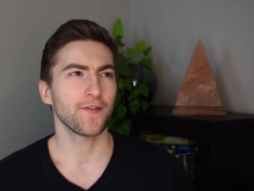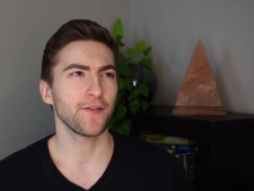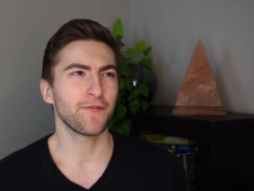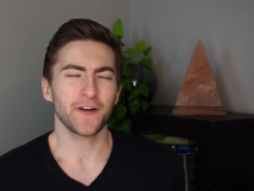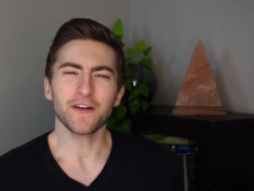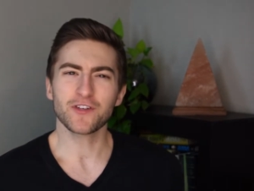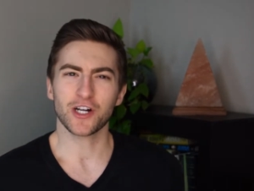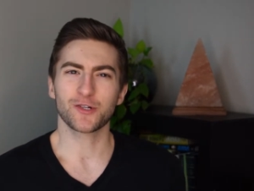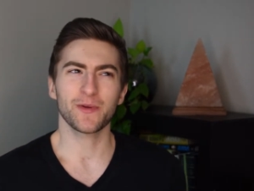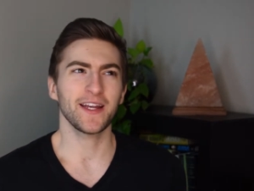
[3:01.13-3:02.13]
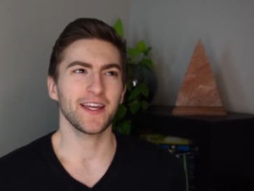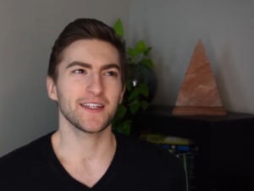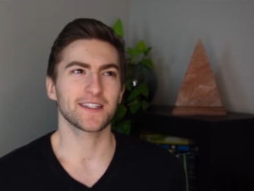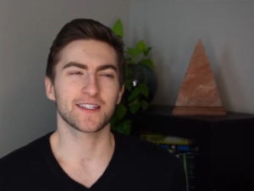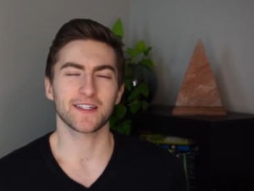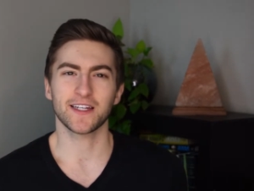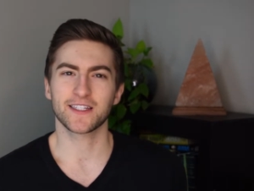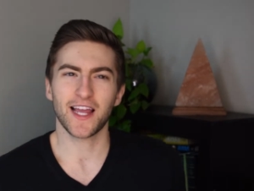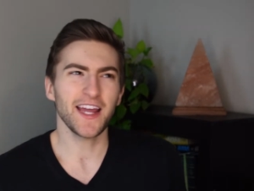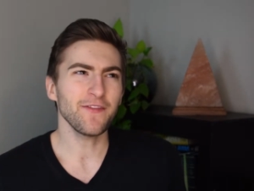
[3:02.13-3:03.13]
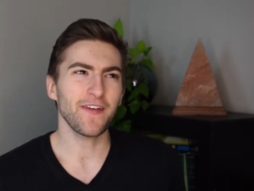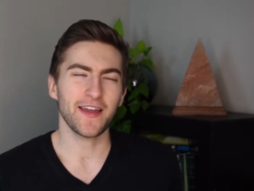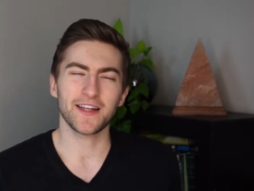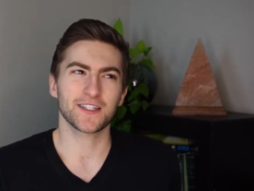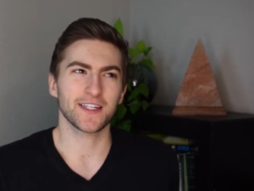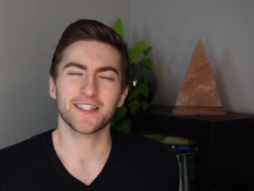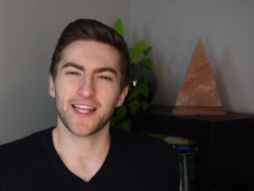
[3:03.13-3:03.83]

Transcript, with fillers: the fear of judgment is it's kind of it's it's